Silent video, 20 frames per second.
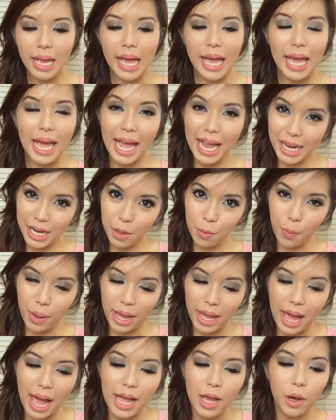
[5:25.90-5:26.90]

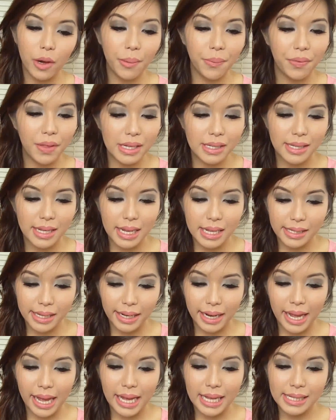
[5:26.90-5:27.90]
Anyway, I hope this
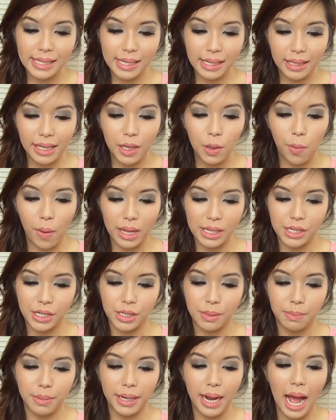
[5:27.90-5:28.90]
isn't a silly
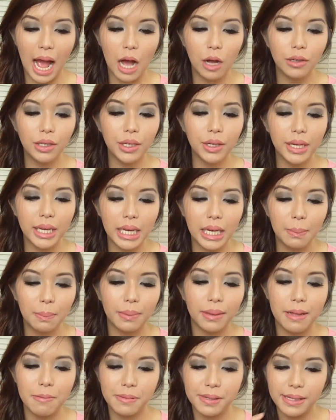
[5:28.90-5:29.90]
question, but how do you keep
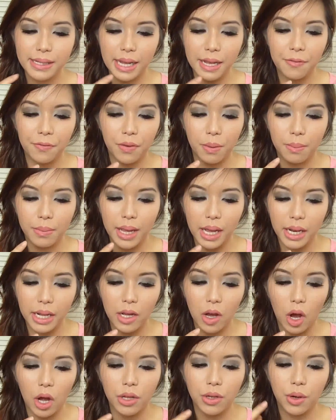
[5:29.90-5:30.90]
lipstick from getting
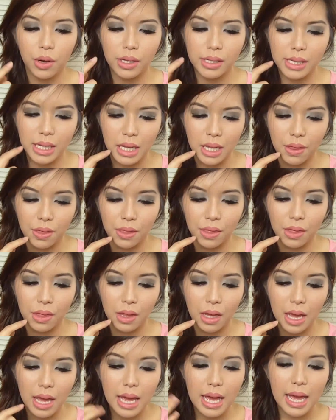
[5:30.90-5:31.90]
on your teeth?
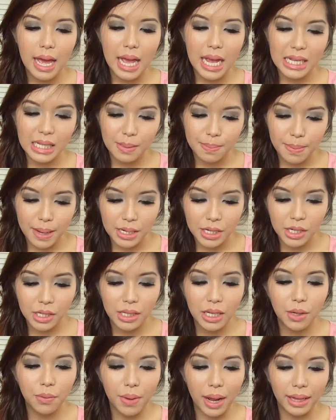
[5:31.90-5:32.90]

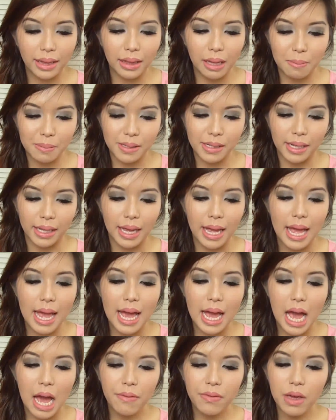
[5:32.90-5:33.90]
Especially red lipstick.
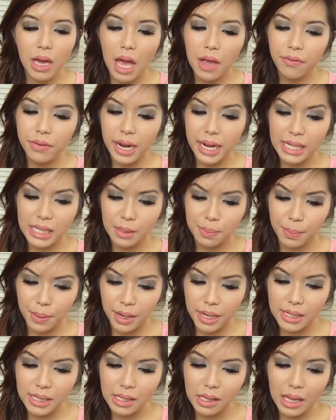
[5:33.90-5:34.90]
Have you ever
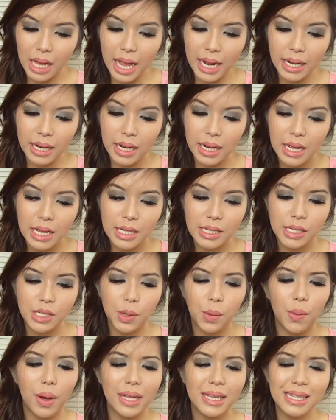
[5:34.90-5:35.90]
experienced that?
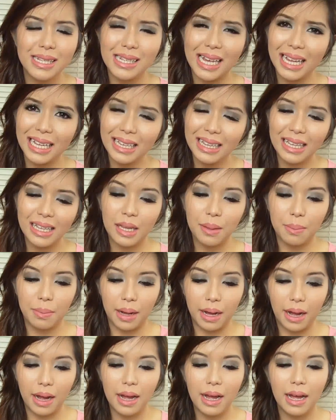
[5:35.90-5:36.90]
So unsightly,
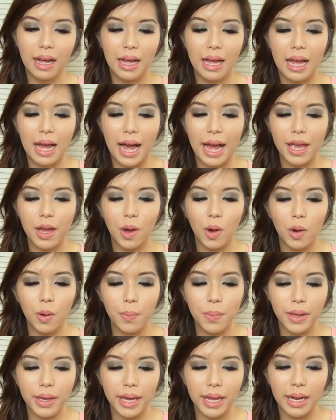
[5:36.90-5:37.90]
diba? I
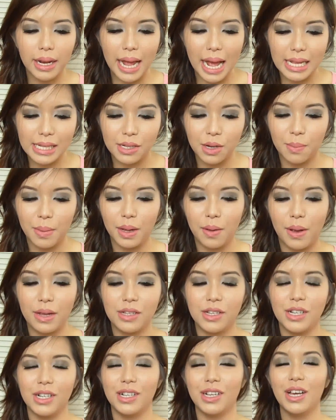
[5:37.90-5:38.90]
hope you can answer my
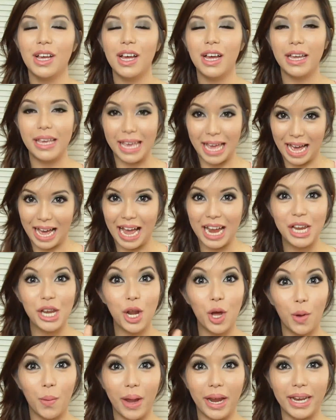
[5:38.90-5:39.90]
question. Yeah, I
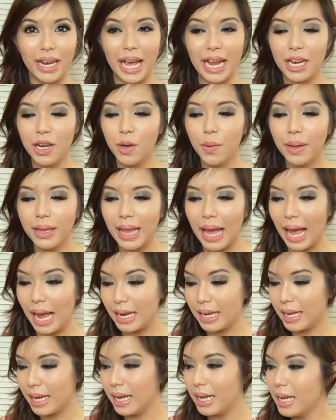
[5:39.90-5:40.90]
know it. I know it,
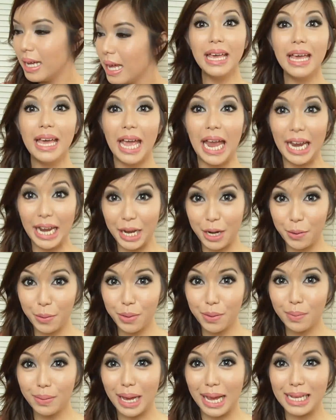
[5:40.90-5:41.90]
Anya. And I know
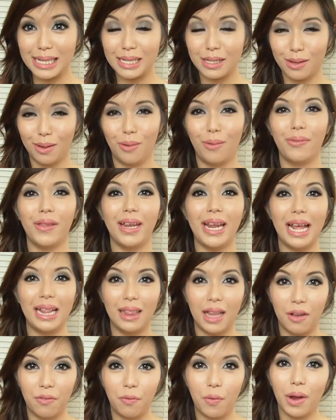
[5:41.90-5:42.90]
you guys know that I
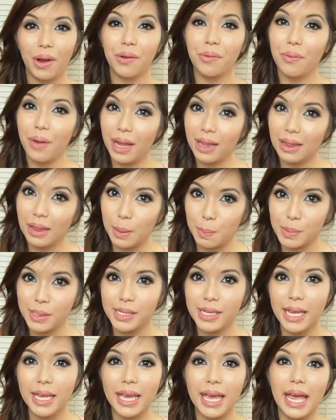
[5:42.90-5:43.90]
love wearing red
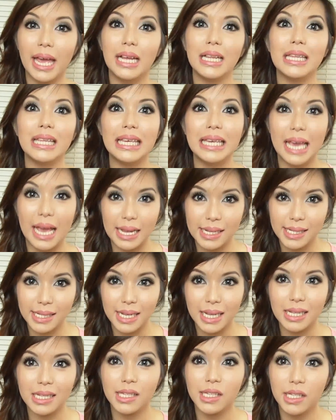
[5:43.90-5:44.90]
lipstick, and yes,
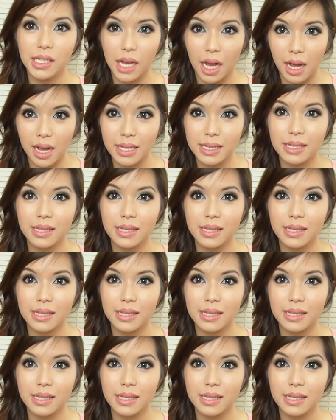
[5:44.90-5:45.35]
it does